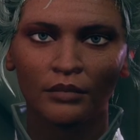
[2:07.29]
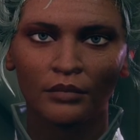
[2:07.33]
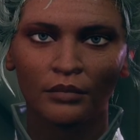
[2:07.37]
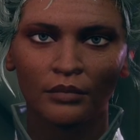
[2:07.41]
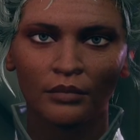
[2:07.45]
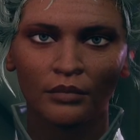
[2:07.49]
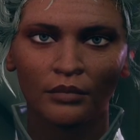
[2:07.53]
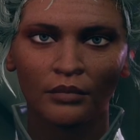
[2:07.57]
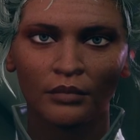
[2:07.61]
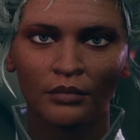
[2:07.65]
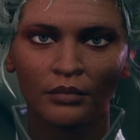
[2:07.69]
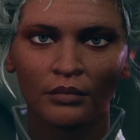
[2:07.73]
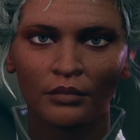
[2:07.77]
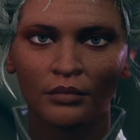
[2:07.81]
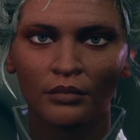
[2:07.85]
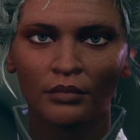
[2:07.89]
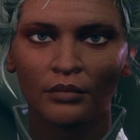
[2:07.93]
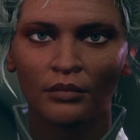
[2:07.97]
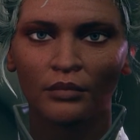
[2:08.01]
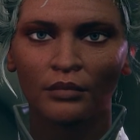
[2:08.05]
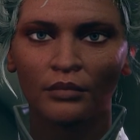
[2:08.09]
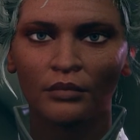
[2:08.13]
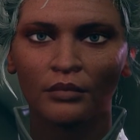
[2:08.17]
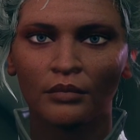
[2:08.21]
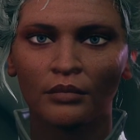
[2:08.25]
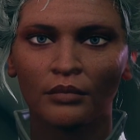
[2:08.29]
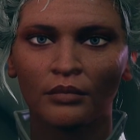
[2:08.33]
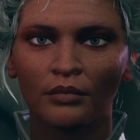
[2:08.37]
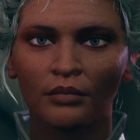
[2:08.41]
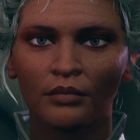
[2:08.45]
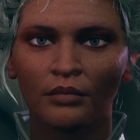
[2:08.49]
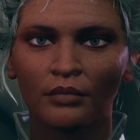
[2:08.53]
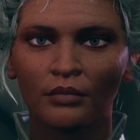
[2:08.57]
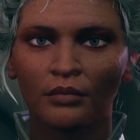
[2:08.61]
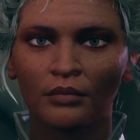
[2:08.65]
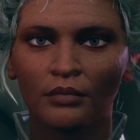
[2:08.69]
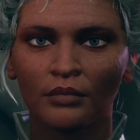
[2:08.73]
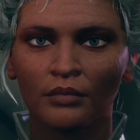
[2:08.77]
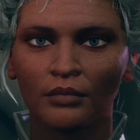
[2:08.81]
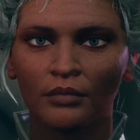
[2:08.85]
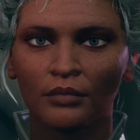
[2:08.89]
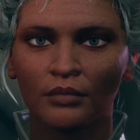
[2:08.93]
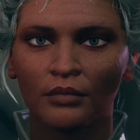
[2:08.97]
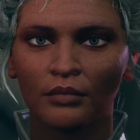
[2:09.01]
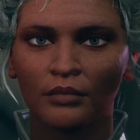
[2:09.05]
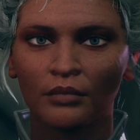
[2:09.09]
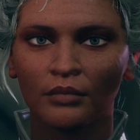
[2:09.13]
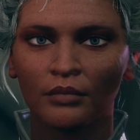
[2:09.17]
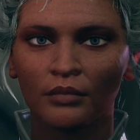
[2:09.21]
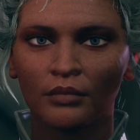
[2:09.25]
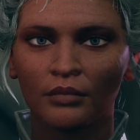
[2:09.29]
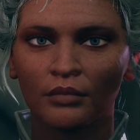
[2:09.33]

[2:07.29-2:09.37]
Nothing is said.